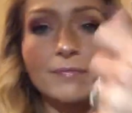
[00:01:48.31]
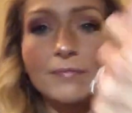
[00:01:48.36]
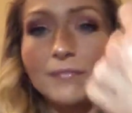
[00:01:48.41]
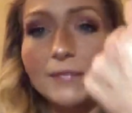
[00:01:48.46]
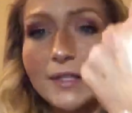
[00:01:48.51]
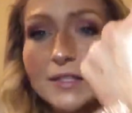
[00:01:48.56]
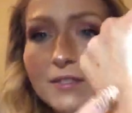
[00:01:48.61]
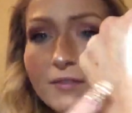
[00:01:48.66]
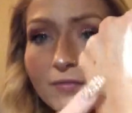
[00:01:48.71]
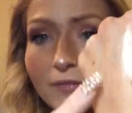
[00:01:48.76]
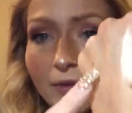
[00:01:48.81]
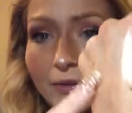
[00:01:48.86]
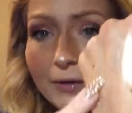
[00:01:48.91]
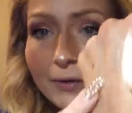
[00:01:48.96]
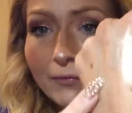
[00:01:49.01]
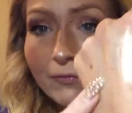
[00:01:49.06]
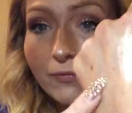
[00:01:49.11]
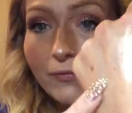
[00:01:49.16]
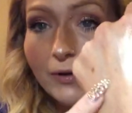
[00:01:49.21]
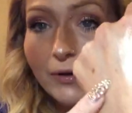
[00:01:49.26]
That's very,
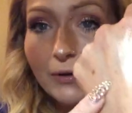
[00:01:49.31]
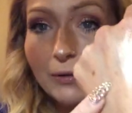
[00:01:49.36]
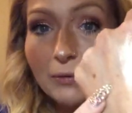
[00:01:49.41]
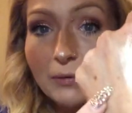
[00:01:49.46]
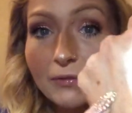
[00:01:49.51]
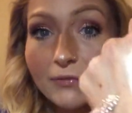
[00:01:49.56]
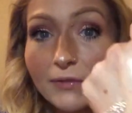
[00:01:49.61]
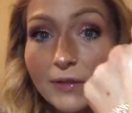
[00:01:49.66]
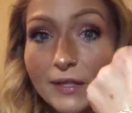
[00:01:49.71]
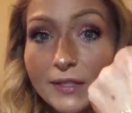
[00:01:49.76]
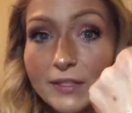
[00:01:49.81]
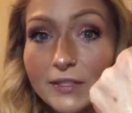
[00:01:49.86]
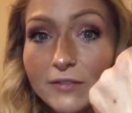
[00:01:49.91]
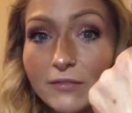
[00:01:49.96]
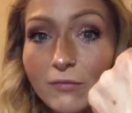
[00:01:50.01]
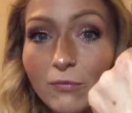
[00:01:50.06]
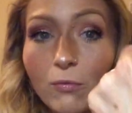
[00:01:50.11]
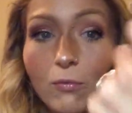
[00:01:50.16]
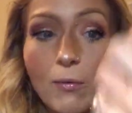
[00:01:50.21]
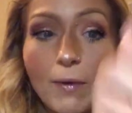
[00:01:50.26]
very reflective.
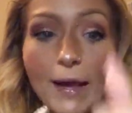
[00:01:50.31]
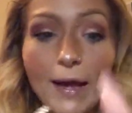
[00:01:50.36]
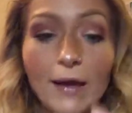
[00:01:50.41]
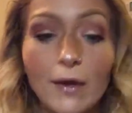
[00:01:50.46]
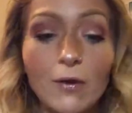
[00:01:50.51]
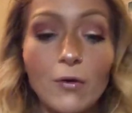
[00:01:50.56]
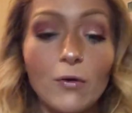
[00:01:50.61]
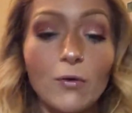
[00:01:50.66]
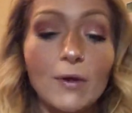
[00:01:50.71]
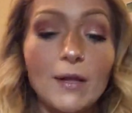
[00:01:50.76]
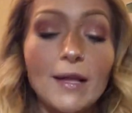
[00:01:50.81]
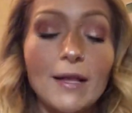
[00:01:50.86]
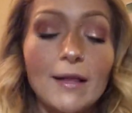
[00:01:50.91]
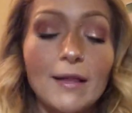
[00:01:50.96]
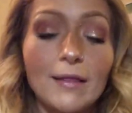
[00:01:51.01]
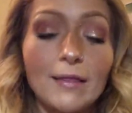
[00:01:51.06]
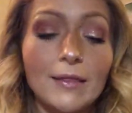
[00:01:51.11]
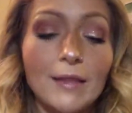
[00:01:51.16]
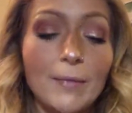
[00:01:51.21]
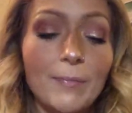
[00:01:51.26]
Wow.
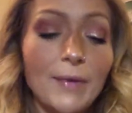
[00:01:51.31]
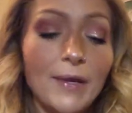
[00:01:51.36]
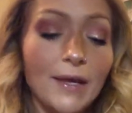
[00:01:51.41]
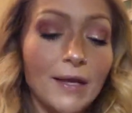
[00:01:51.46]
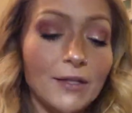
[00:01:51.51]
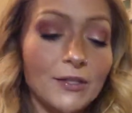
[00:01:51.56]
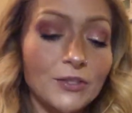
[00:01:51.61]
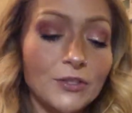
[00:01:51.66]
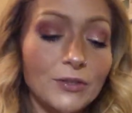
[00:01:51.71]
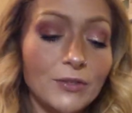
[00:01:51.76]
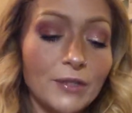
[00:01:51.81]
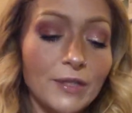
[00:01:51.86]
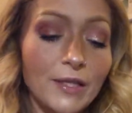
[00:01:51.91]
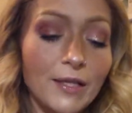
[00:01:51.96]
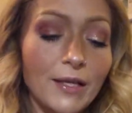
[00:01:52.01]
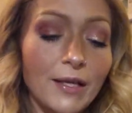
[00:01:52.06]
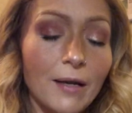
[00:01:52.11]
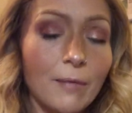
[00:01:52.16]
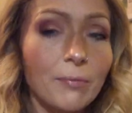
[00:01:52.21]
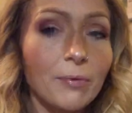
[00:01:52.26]
Let me
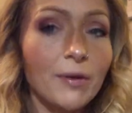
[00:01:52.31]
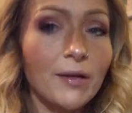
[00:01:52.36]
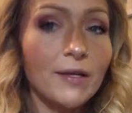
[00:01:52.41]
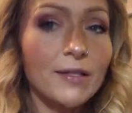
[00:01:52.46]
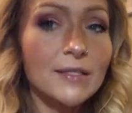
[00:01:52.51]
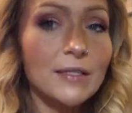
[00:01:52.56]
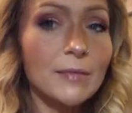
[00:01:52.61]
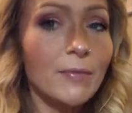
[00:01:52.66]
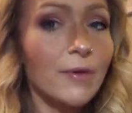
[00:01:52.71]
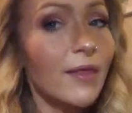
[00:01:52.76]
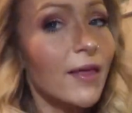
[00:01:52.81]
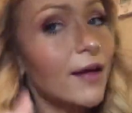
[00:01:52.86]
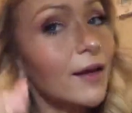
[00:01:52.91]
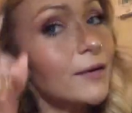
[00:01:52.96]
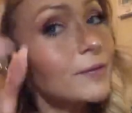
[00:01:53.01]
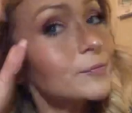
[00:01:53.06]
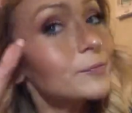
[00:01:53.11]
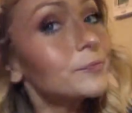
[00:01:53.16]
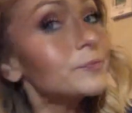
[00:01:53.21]
actually apply some of that.